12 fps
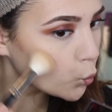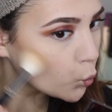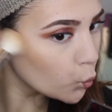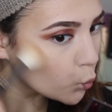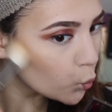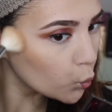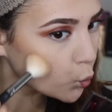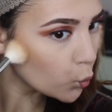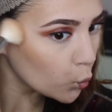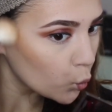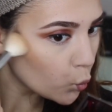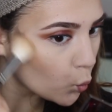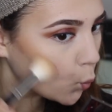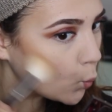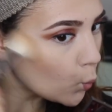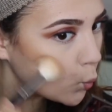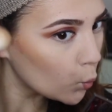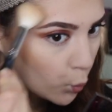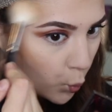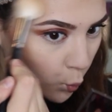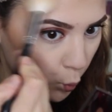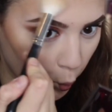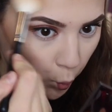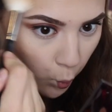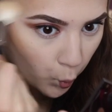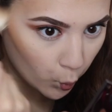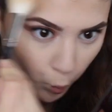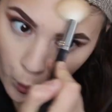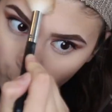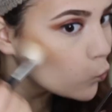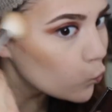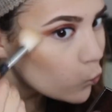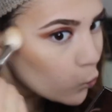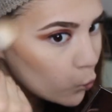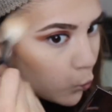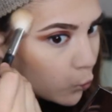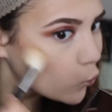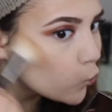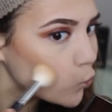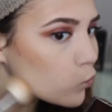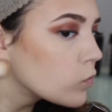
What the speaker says: Nobody speaks.